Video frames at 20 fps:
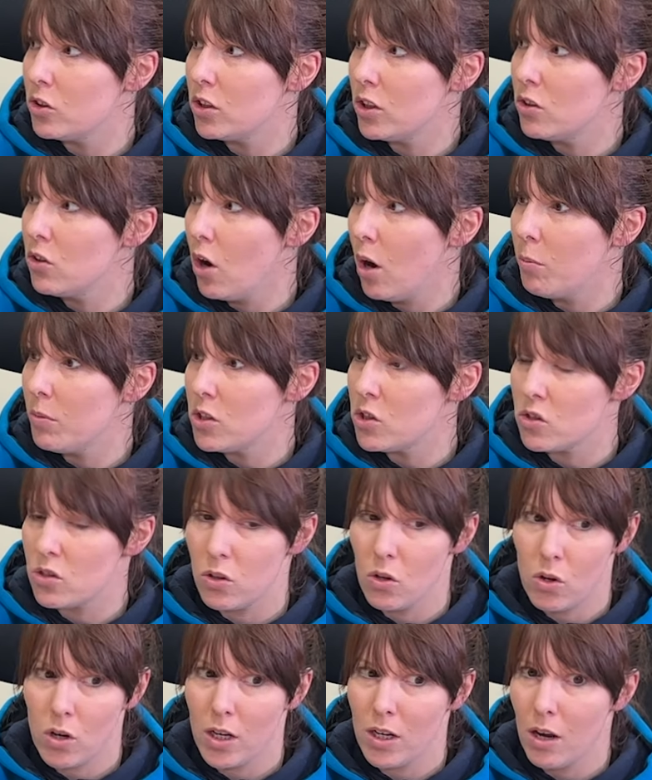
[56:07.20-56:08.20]
She'd normally just
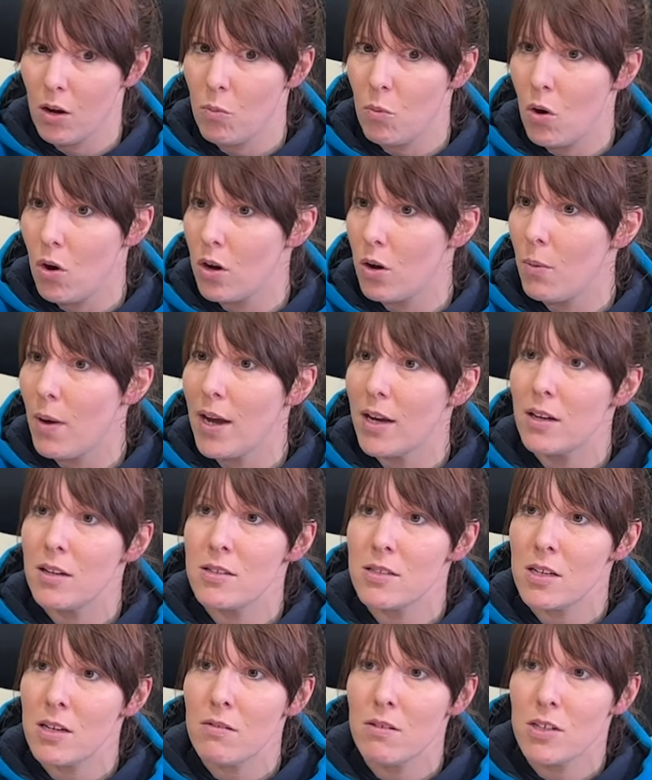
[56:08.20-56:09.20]
look at it and walk away.
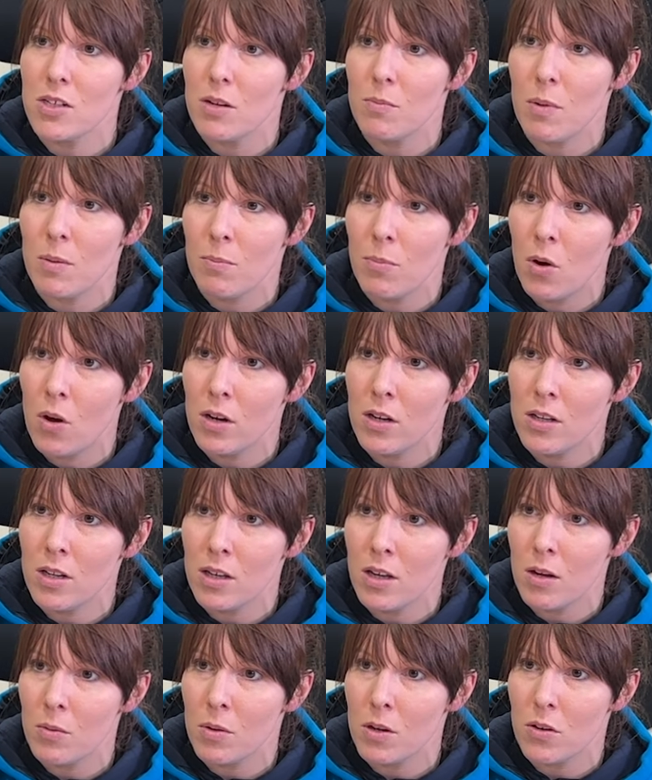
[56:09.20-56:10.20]
Considering it had been born in the
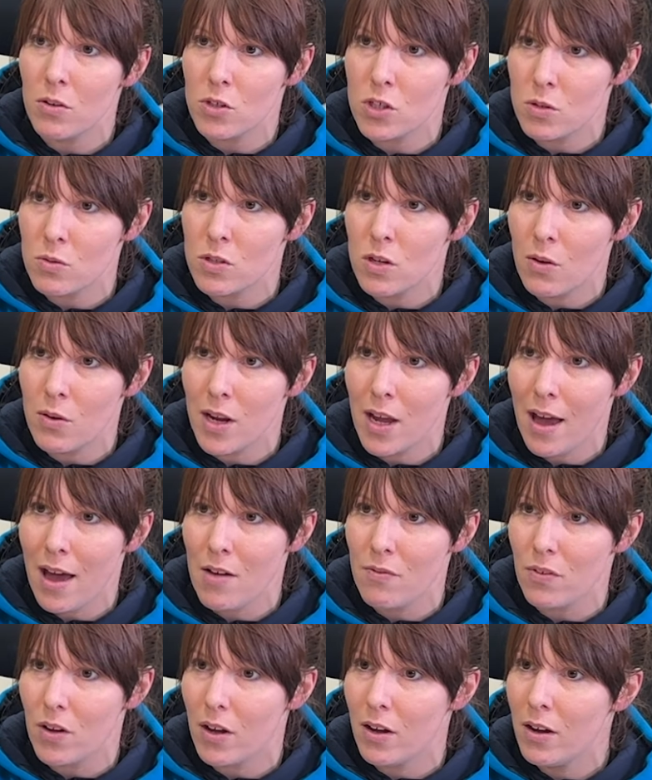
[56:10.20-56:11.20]
cubicle, she was only a
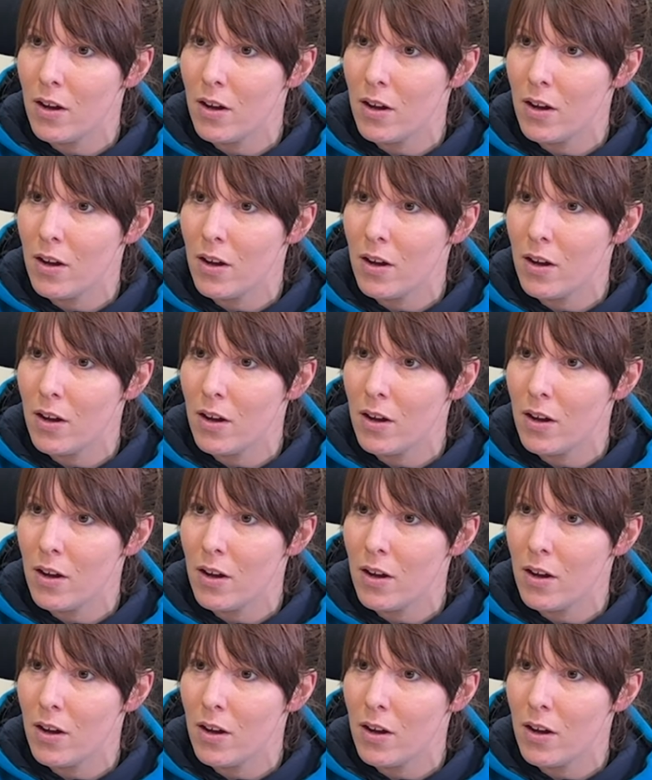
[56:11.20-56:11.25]
heifer.